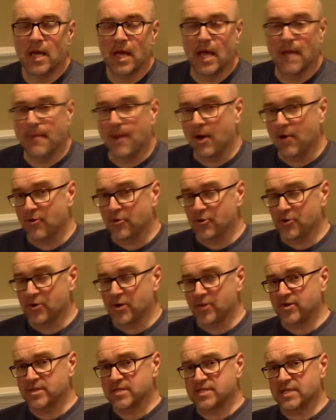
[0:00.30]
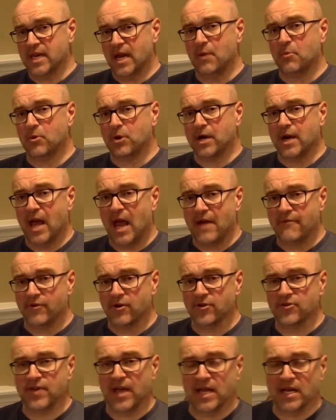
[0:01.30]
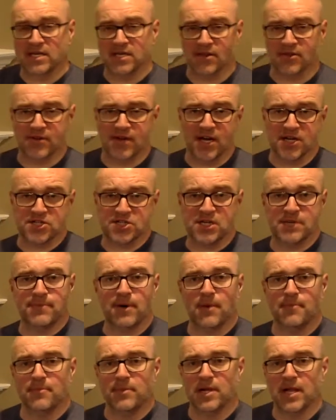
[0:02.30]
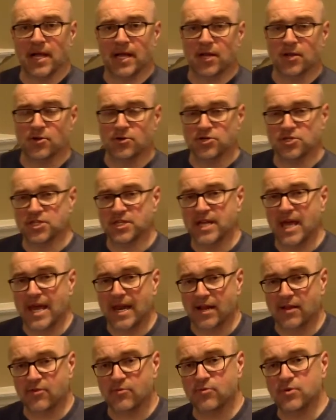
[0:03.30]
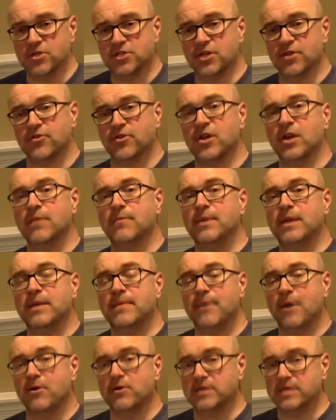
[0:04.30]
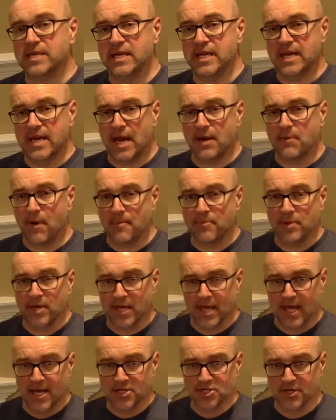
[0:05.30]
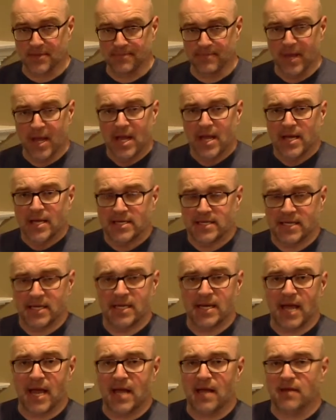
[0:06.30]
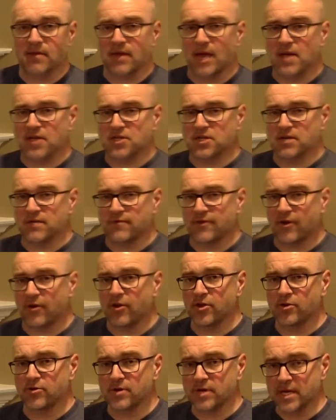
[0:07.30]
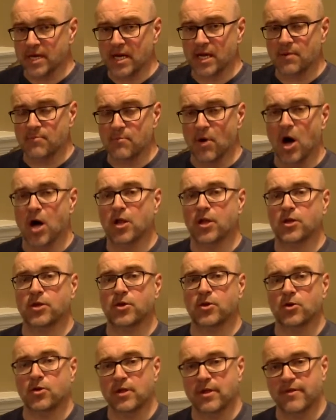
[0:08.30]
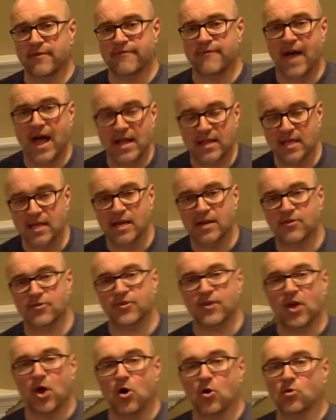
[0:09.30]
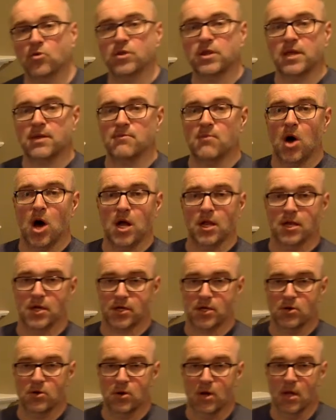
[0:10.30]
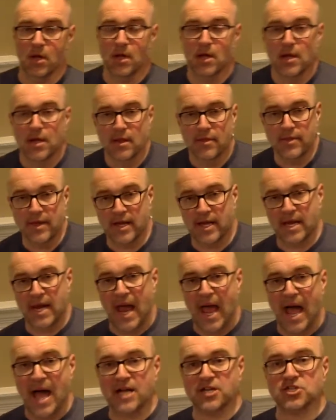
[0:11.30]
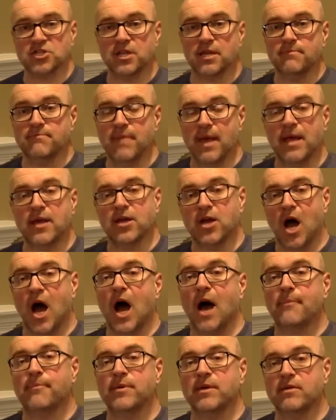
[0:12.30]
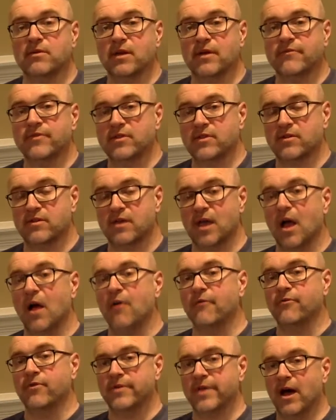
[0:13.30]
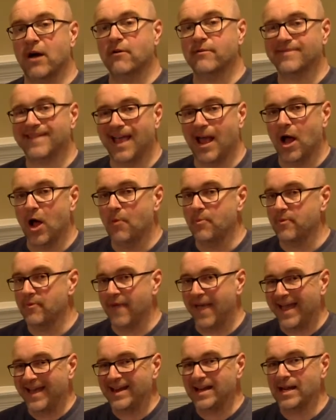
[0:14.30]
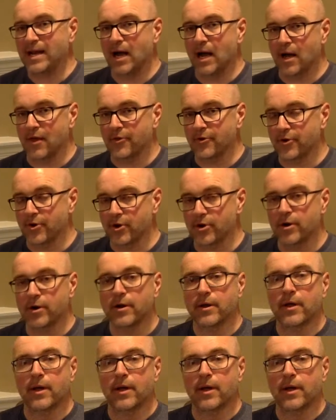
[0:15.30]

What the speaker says: Hey, Bio30s, and today we're going to have our second discussion about molecular genetics, which is going to be about DNA replication. DNA is actually a very unique molecule in the fact that it's the only molecule that can actually make copies of itself without the help of any other